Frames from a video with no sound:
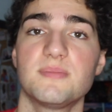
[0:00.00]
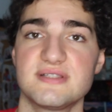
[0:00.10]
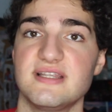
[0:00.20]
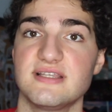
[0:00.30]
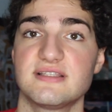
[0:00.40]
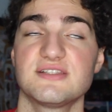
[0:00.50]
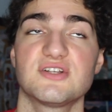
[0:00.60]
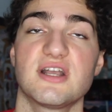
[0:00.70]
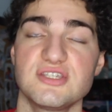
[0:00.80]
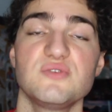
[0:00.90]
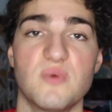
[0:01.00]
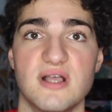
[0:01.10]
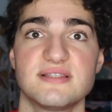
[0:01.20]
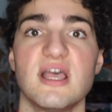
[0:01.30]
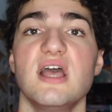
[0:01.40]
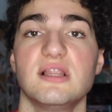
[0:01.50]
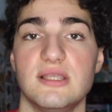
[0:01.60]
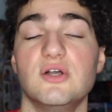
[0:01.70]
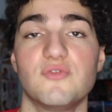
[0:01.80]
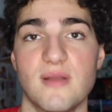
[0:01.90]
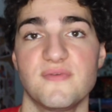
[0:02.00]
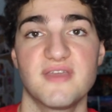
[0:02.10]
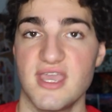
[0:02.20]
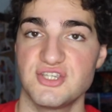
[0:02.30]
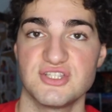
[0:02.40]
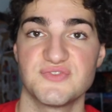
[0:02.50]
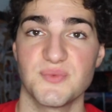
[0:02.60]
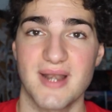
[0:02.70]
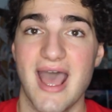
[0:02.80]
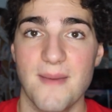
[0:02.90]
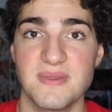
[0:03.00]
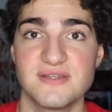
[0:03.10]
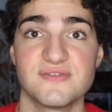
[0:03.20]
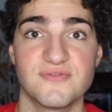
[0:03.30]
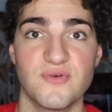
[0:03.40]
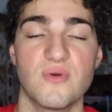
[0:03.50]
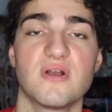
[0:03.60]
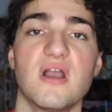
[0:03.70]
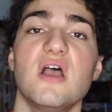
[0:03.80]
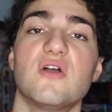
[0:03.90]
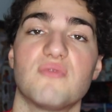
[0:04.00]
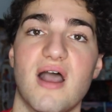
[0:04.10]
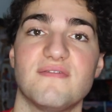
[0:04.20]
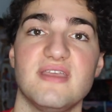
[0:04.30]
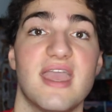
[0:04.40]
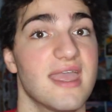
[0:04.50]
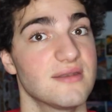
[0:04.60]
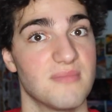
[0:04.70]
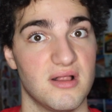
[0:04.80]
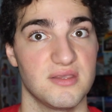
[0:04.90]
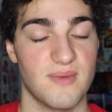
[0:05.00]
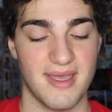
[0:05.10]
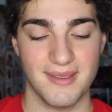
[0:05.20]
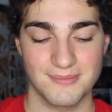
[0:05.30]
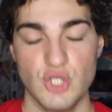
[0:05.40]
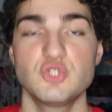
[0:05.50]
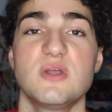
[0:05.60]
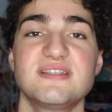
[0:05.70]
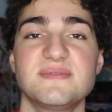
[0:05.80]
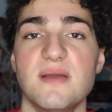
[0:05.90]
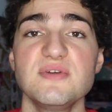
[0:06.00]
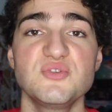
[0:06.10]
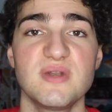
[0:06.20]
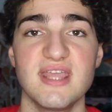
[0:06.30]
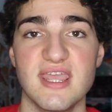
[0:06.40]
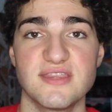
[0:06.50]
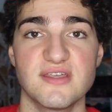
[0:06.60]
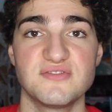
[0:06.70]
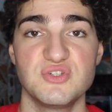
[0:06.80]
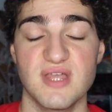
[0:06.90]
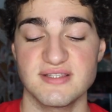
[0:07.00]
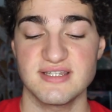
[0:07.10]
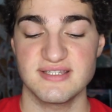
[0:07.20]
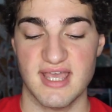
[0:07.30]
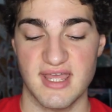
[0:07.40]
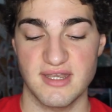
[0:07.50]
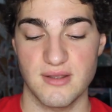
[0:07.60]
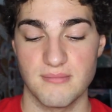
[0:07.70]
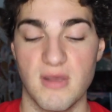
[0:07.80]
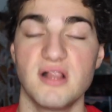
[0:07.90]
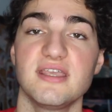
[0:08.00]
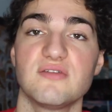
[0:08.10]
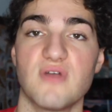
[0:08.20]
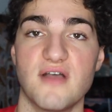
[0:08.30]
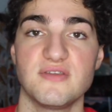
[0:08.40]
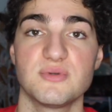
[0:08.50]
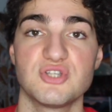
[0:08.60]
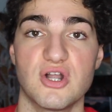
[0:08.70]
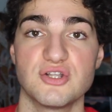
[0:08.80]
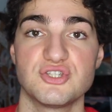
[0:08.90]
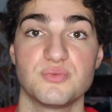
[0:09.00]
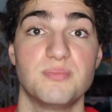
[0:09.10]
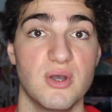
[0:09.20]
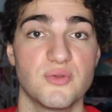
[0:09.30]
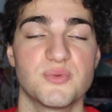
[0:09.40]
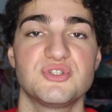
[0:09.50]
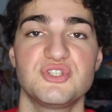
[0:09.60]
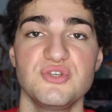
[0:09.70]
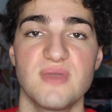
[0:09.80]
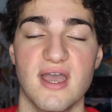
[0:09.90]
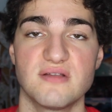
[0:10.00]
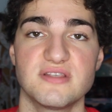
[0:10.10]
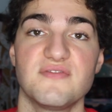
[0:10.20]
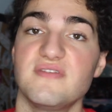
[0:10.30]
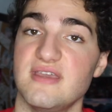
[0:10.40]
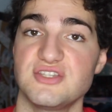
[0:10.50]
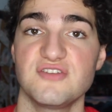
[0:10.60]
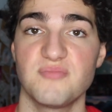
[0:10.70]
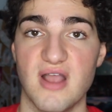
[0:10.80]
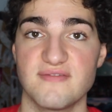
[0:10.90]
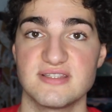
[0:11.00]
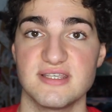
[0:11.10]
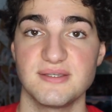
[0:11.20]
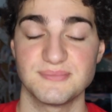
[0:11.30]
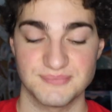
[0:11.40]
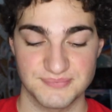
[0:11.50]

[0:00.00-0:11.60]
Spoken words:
proceedings, because there actually was legal ramifications for what happened for Ravi and Molly Way. So on September 28th of 2010, Molly and Ravi were charged both with 2 counts of invasion of privacy.